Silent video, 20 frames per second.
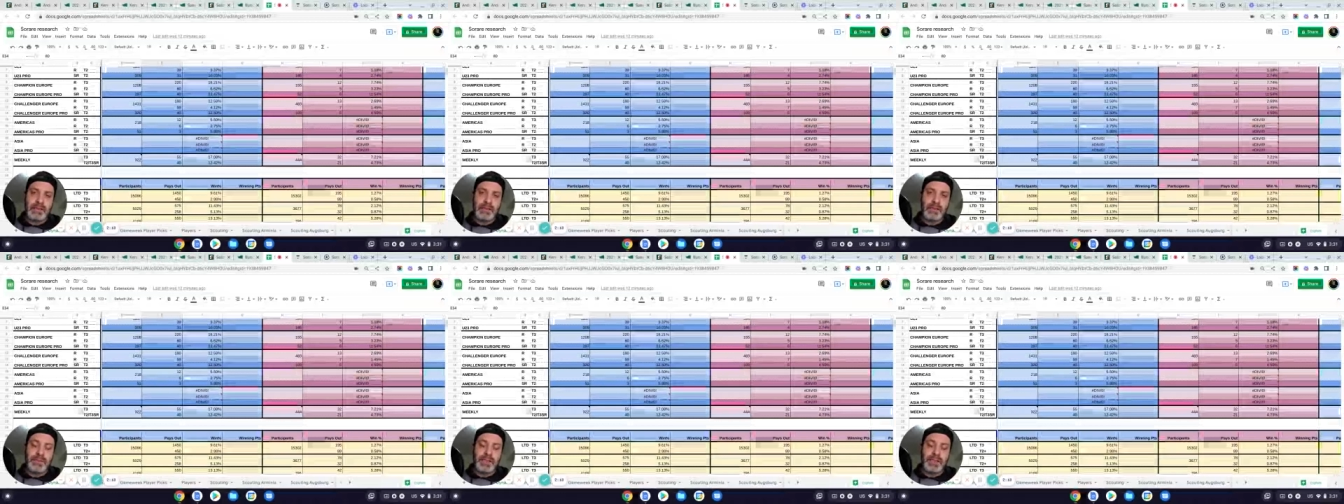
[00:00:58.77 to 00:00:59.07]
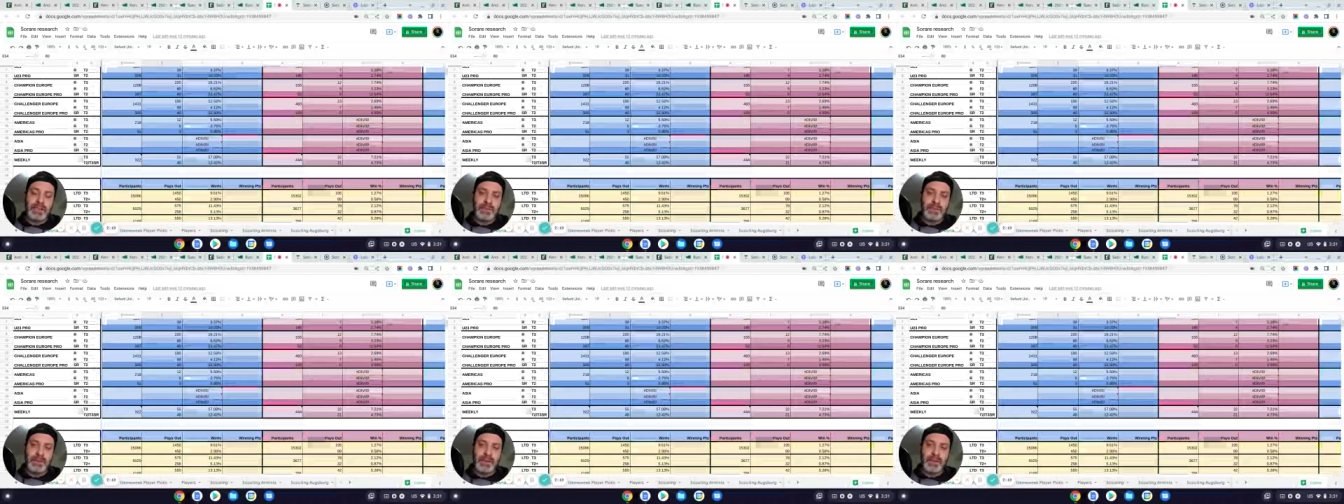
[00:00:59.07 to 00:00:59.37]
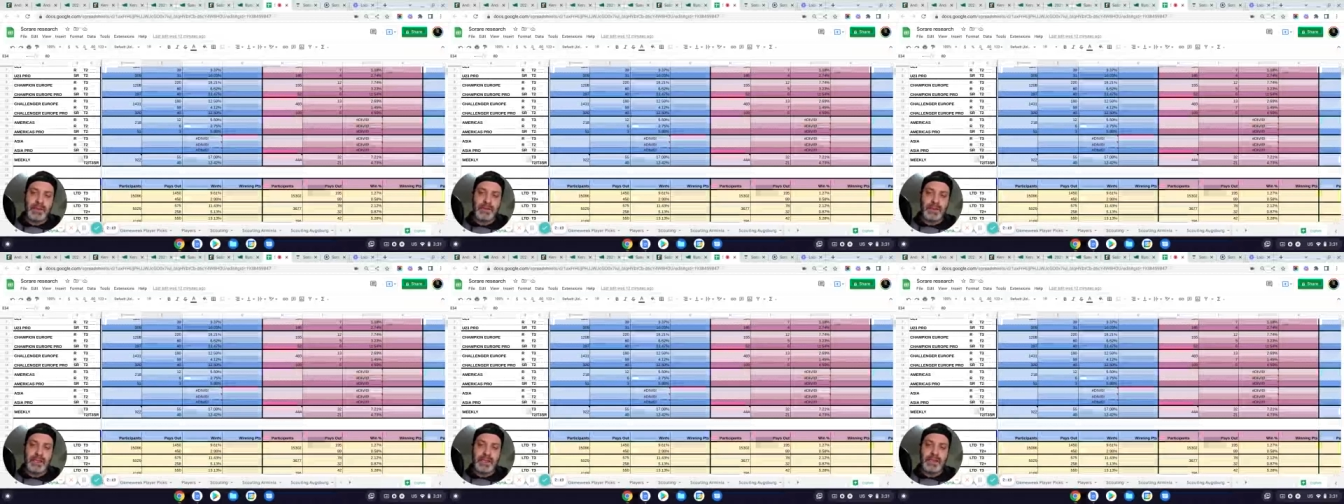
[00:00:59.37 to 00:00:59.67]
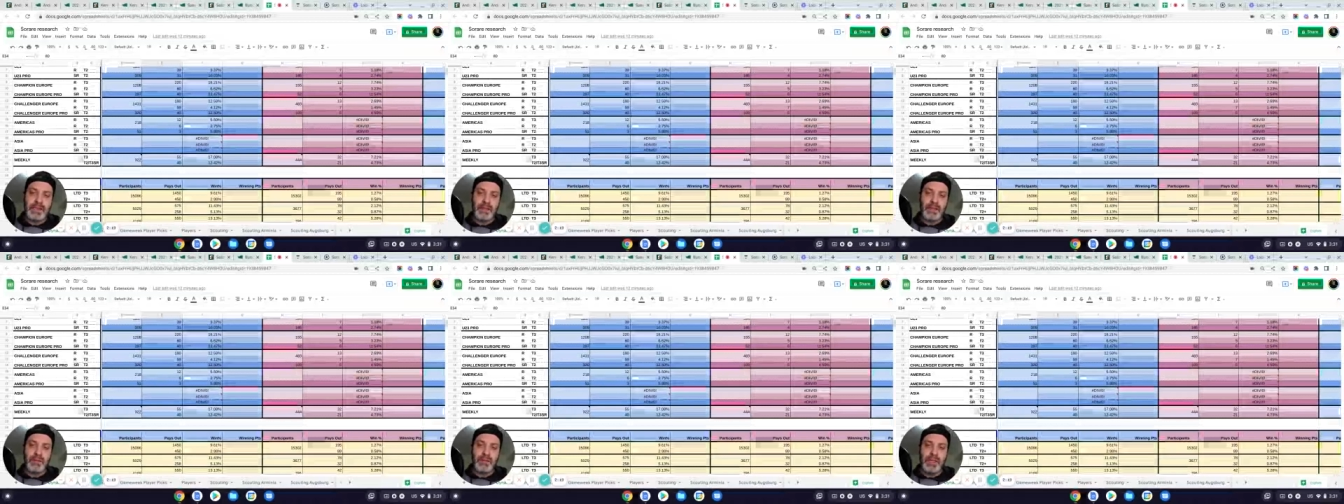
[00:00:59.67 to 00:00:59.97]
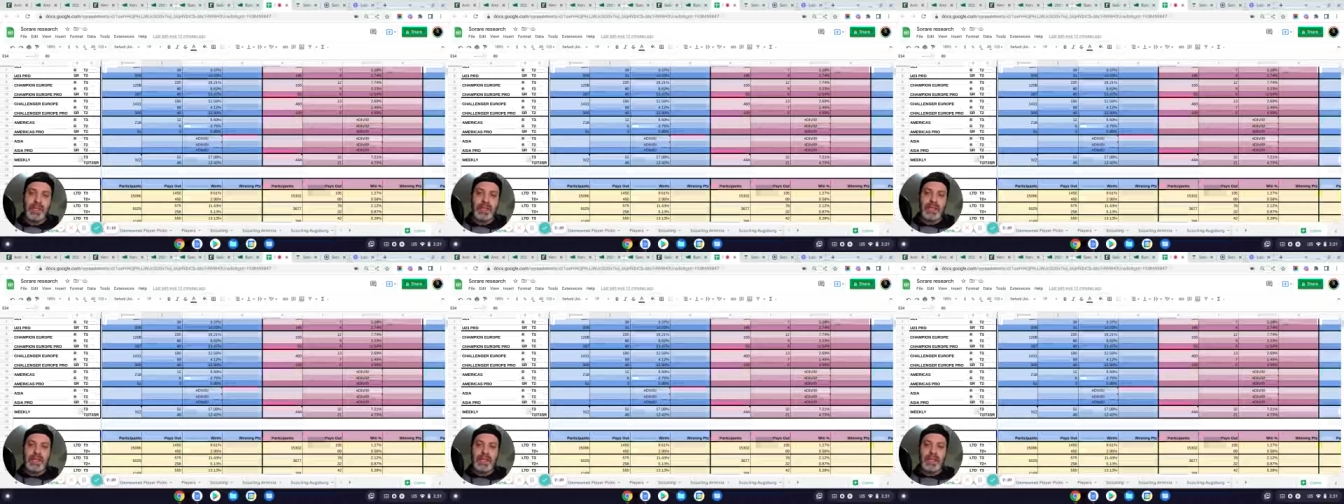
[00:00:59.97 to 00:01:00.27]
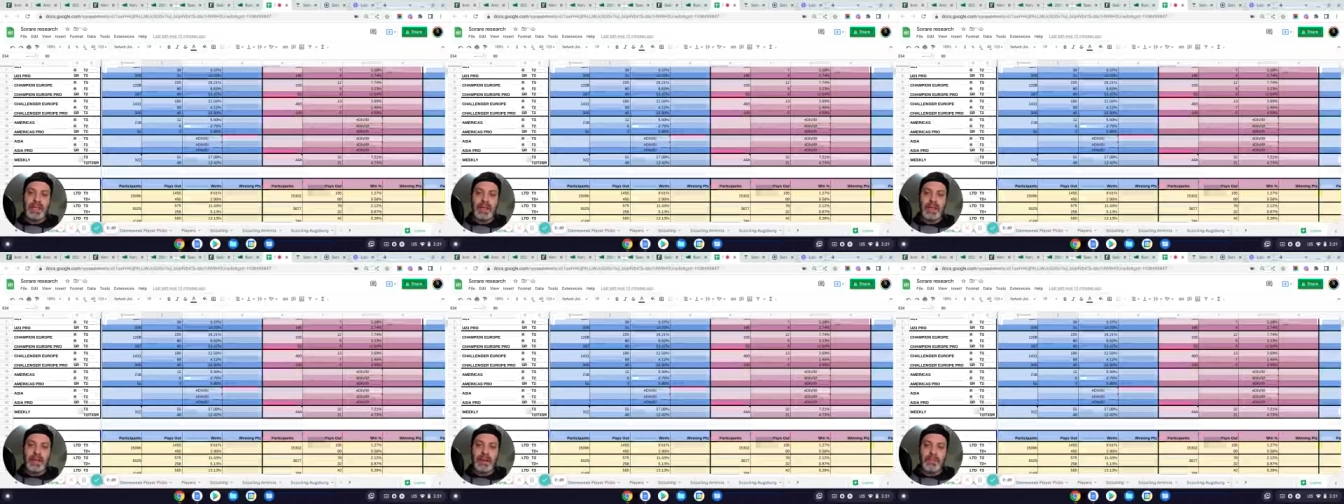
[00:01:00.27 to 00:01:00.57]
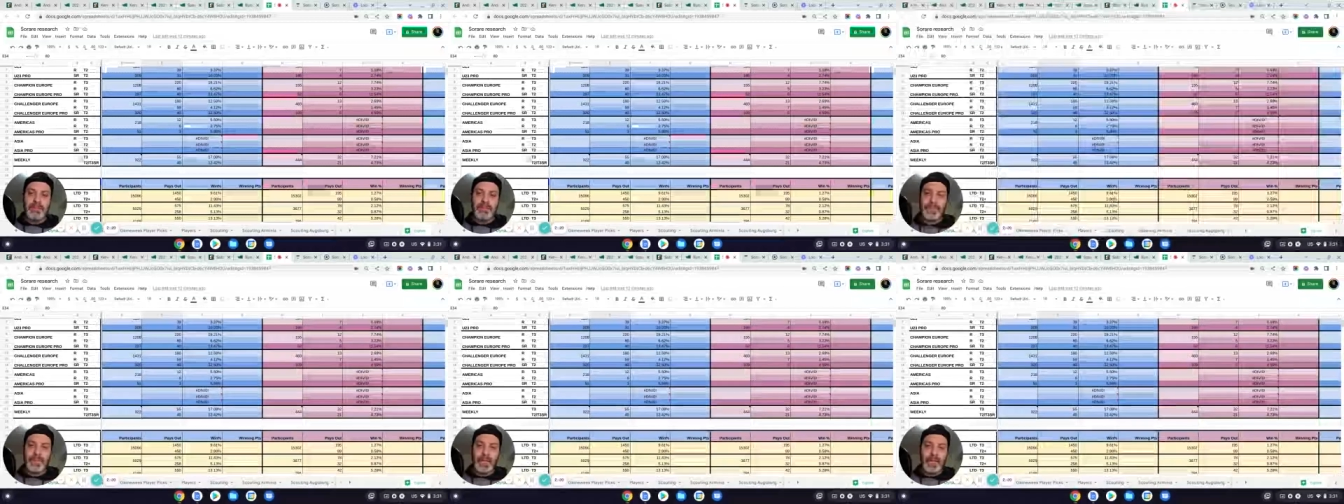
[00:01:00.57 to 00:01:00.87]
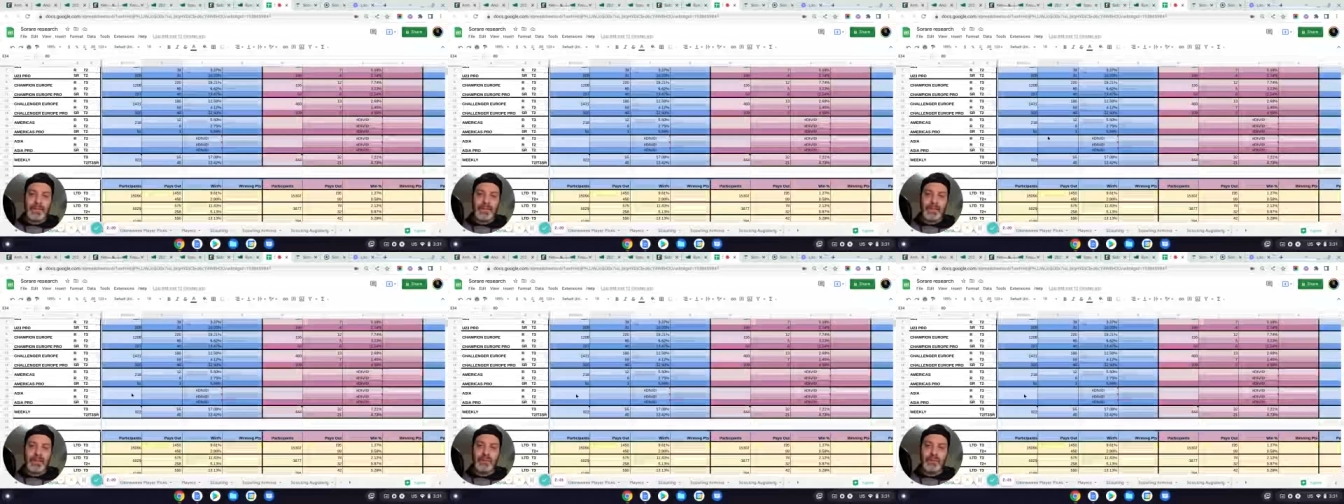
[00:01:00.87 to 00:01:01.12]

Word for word: last little bit, it's been 3. So I